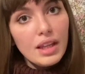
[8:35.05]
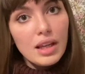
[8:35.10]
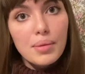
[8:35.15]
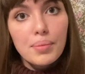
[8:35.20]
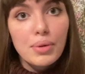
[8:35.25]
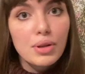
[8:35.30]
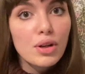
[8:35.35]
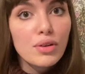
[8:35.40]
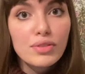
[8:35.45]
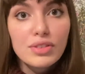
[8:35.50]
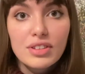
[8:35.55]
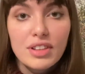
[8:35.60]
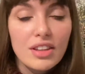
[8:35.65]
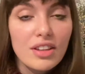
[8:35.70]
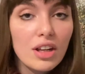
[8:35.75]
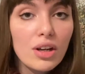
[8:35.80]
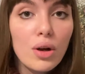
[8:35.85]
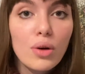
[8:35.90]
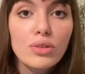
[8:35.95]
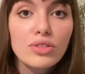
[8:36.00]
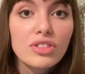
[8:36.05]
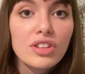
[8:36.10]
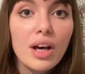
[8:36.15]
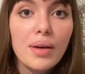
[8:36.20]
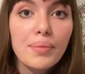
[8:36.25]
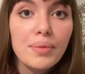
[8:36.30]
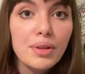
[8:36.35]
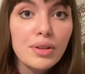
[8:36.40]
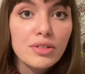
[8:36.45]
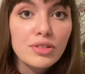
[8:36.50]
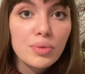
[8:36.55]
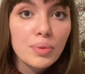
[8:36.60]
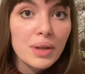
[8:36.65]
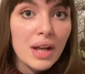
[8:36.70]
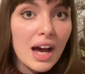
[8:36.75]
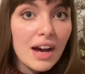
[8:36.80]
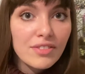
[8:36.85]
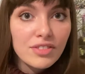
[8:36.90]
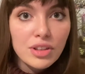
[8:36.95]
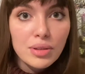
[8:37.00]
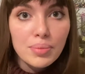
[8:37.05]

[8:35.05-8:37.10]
But obviously the long-term use would have